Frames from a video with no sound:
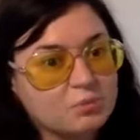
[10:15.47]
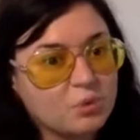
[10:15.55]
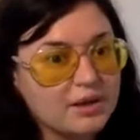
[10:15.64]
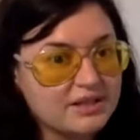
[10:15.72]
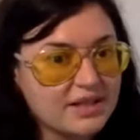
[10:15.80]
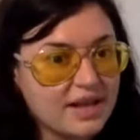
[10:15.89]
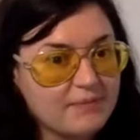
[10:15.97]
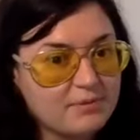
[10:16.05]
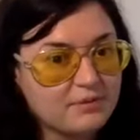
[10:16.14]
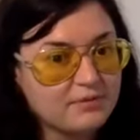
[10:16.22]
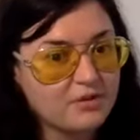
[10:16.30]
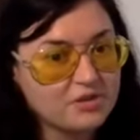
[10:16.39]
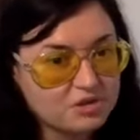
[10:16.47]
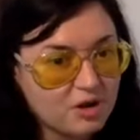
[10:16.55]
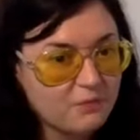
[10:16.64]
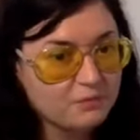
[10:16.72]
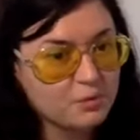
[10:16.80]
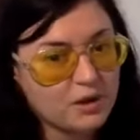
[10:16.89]
What type of
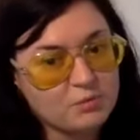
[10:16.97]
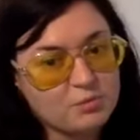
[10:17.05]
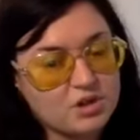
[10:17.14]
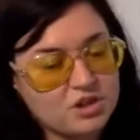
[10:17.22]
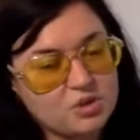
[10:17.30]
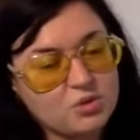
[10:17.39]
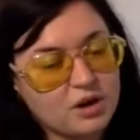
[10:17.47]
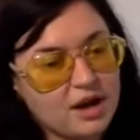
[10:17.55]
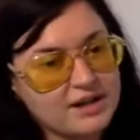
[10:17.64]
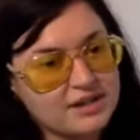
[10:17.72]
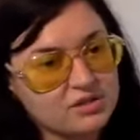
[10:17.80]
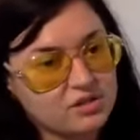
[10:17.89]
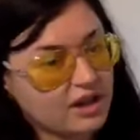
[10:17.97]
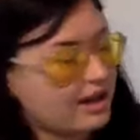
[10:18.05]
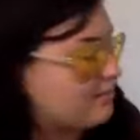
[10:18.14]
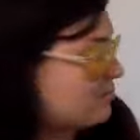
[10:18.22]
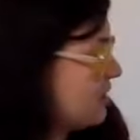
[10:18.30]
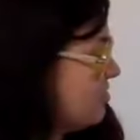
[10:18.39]
software would your ideal
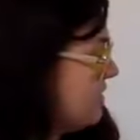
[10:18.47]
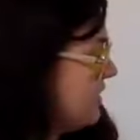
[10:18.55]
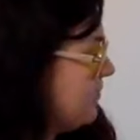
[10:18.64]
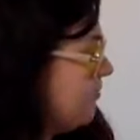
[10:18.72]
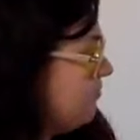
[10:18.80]
client be using?